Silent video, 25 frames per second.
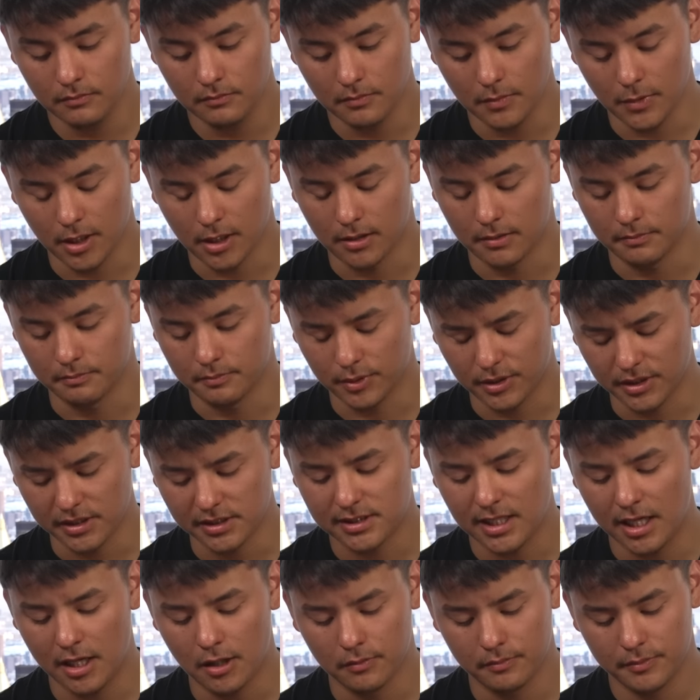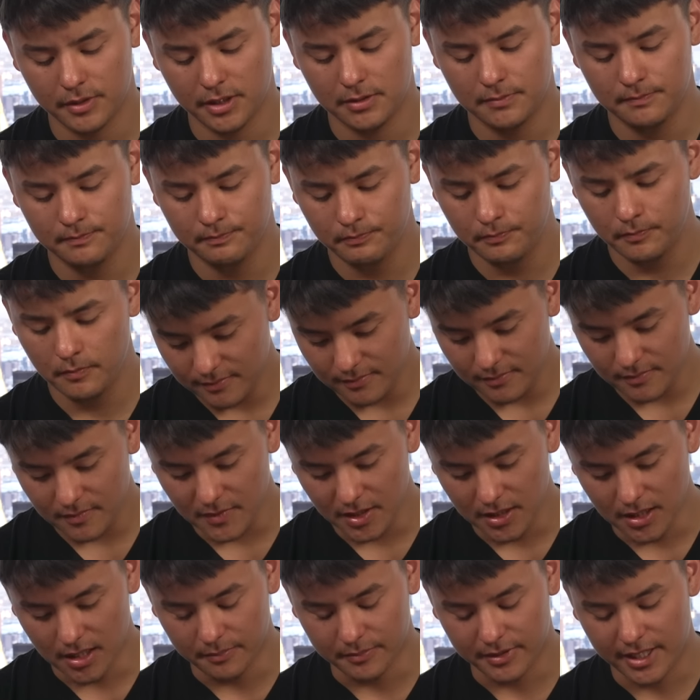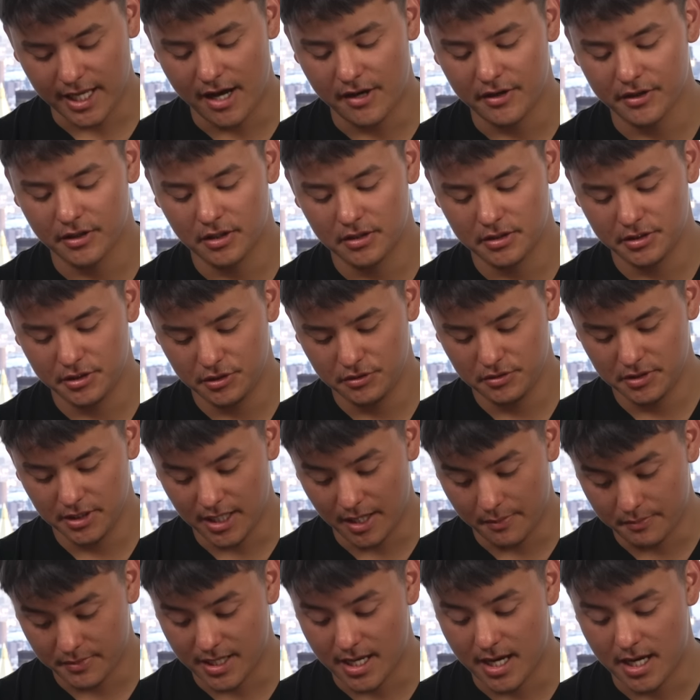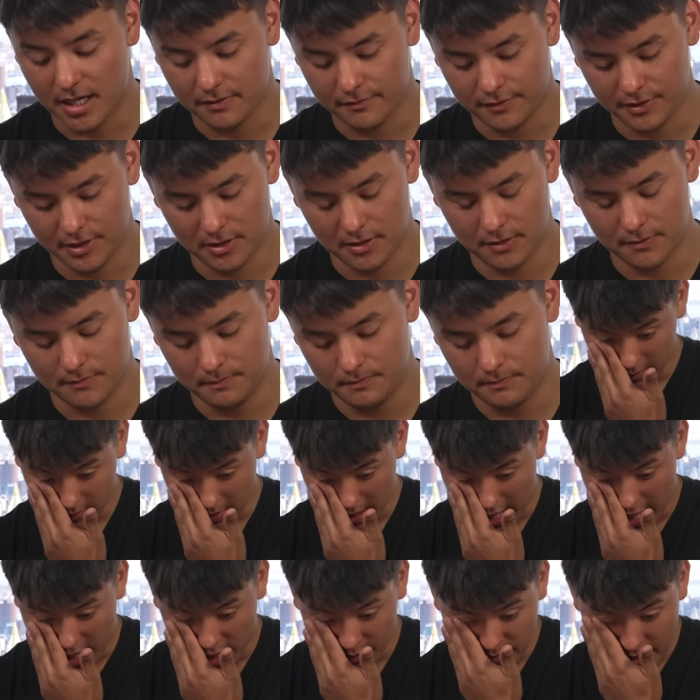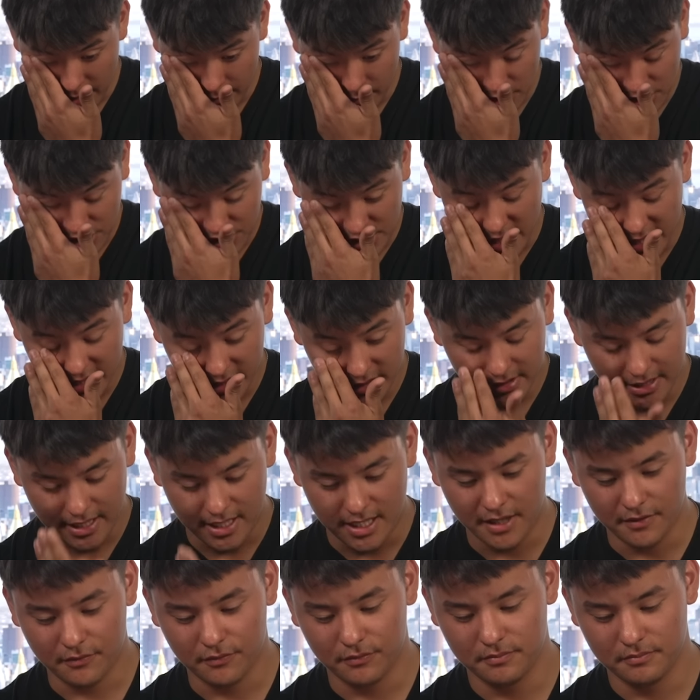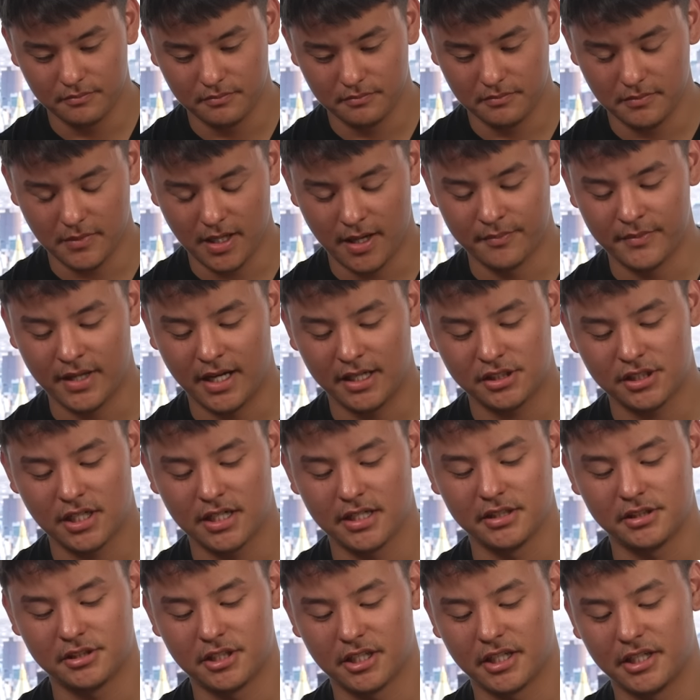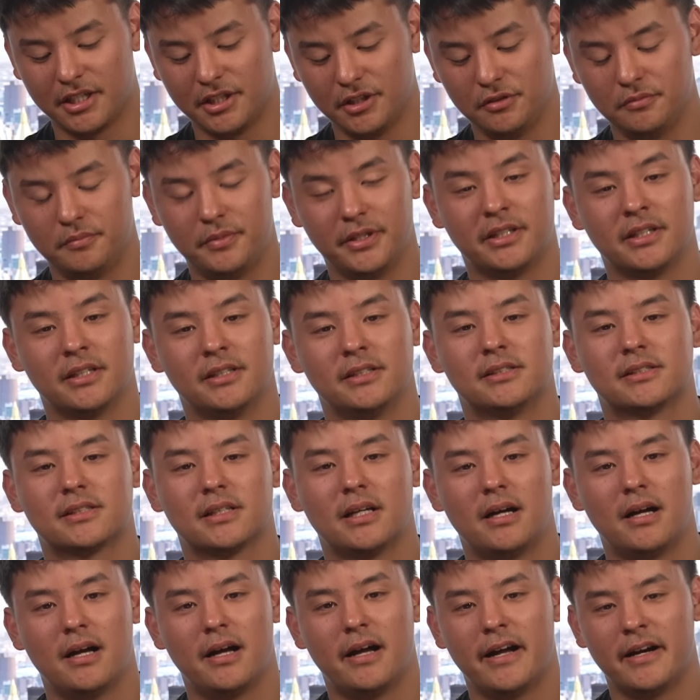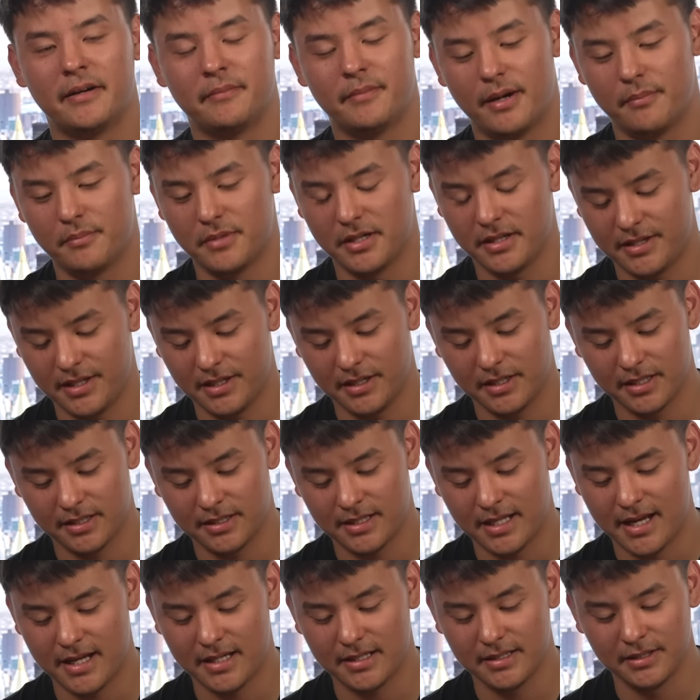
Uh, please help me. I'm counting on you to get me out of here. I remember saying that I, I'm not trying to trick you because I remember thinking that